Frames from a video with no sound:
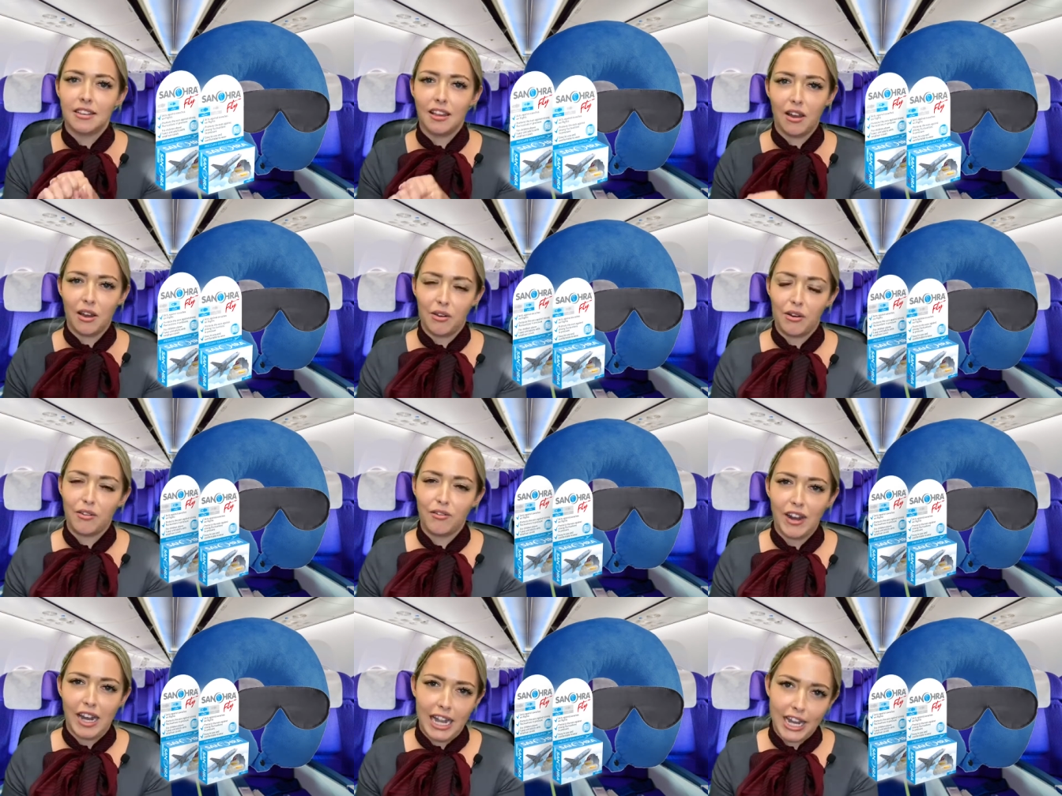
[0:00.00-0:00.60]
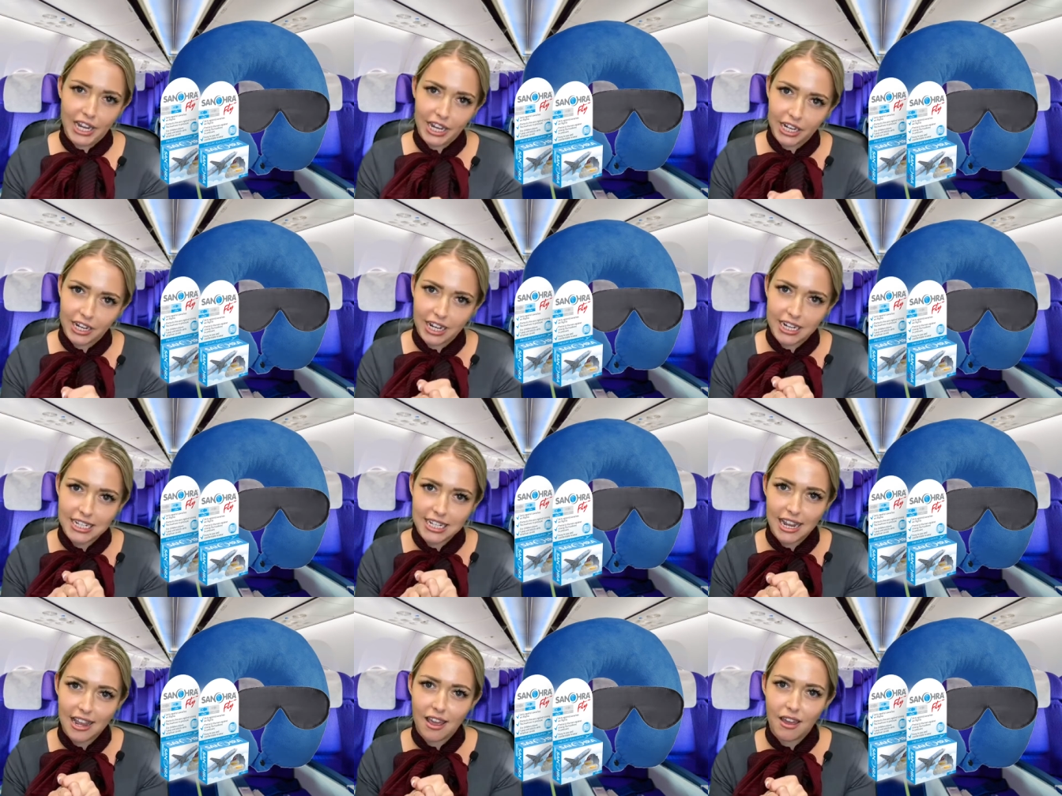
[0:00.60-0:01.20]
are a really good
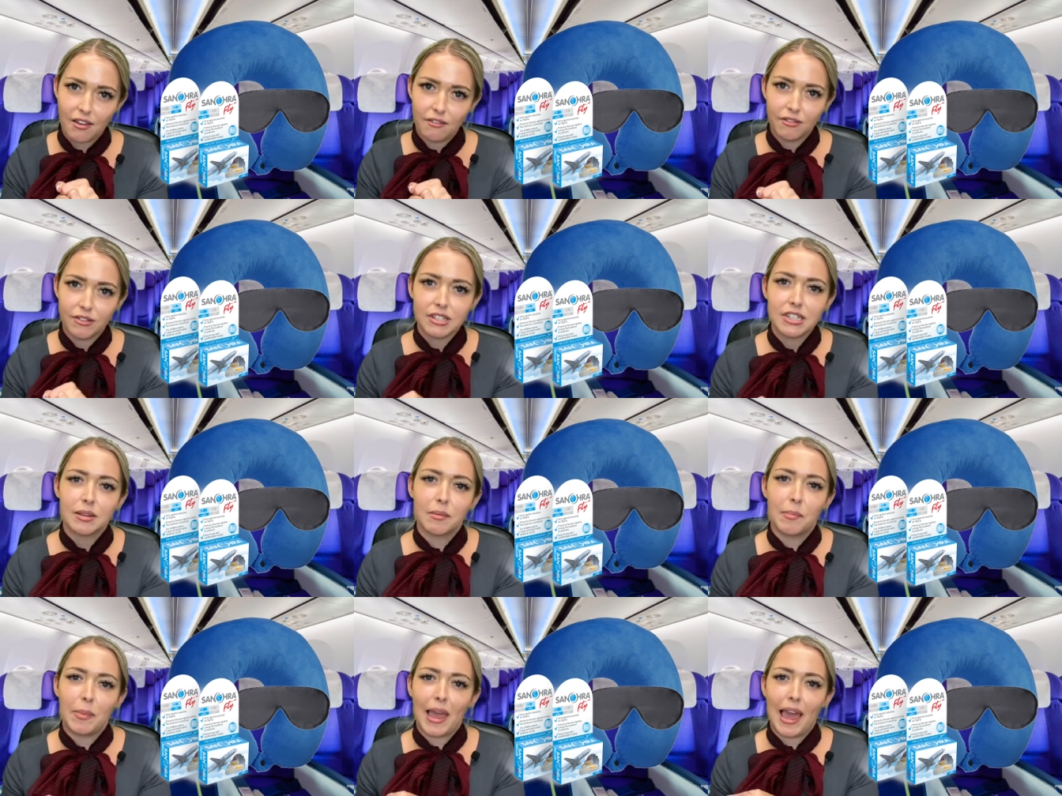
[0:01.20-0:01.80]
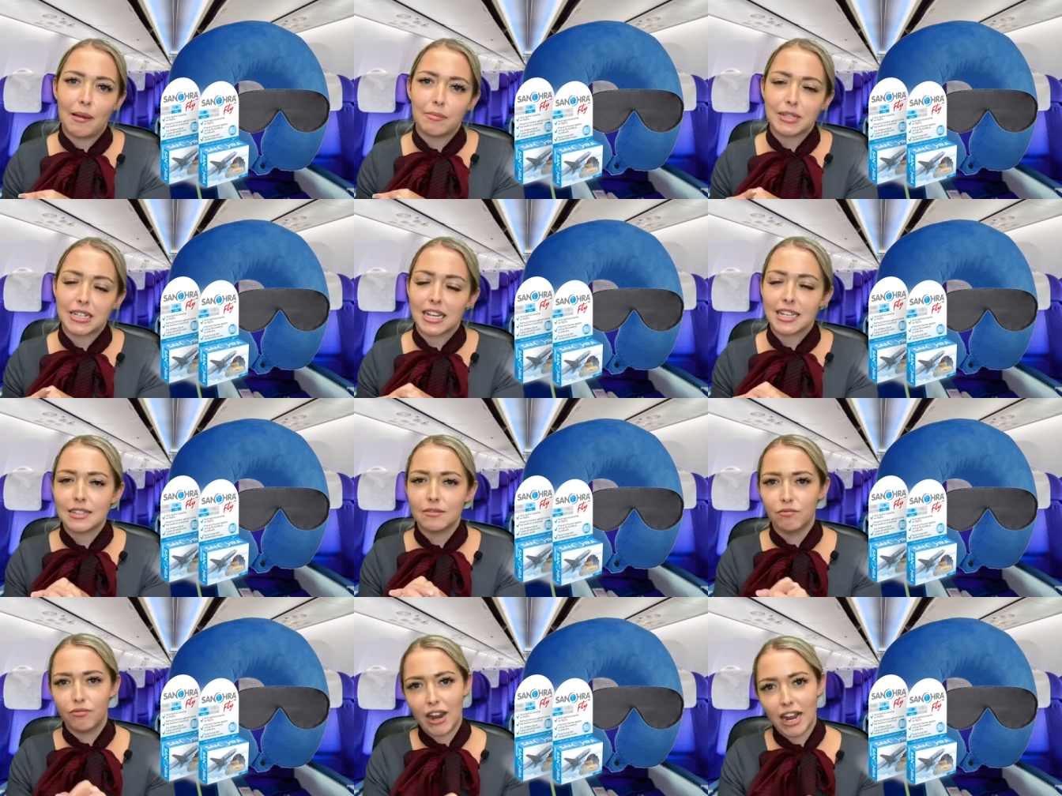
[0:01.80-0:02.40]
idea to be able to
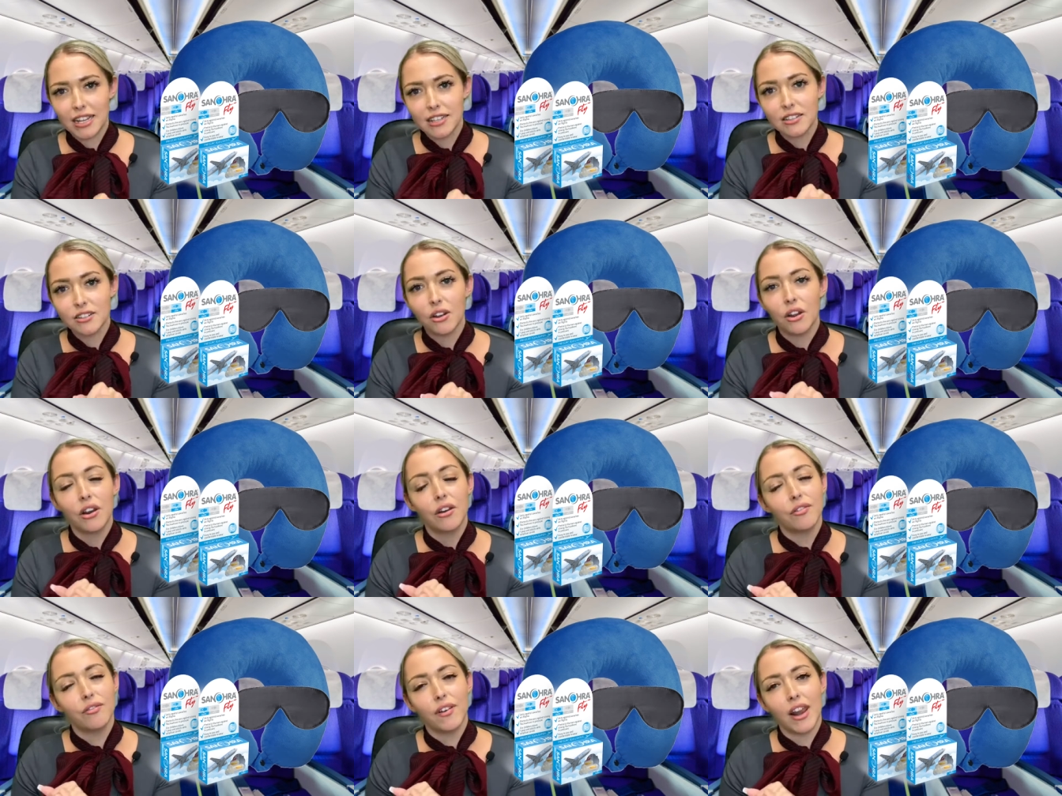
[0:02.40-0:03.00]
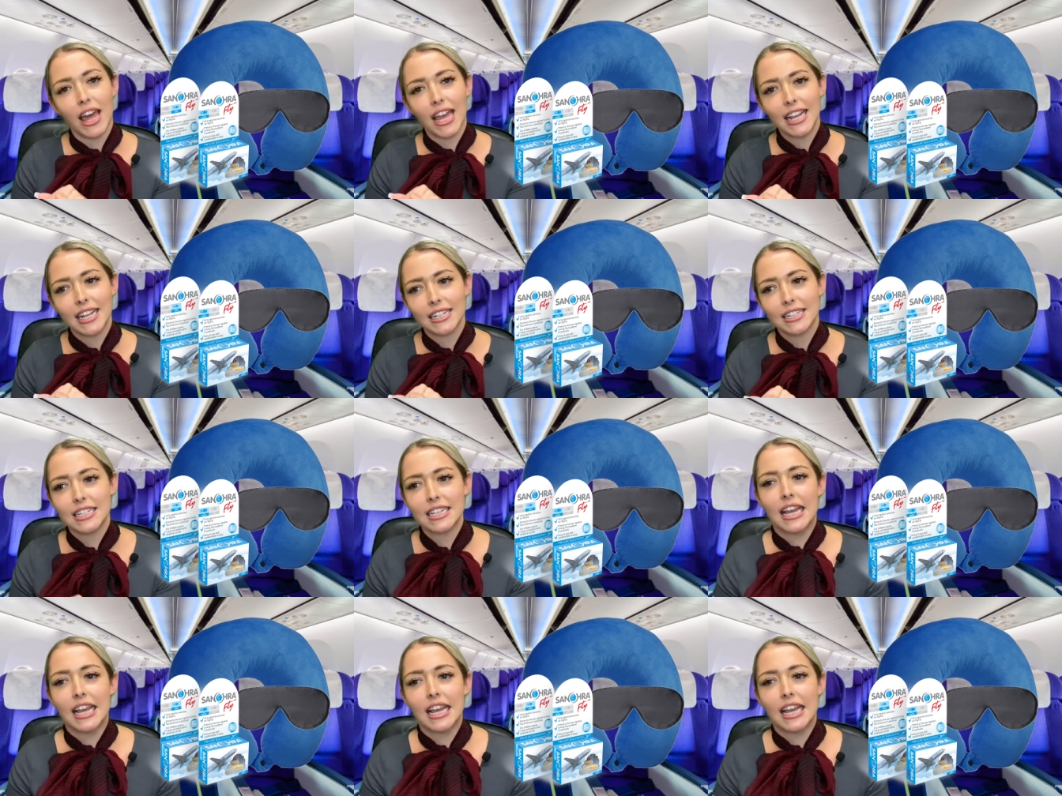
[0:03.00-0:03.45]
get some rest on a flight.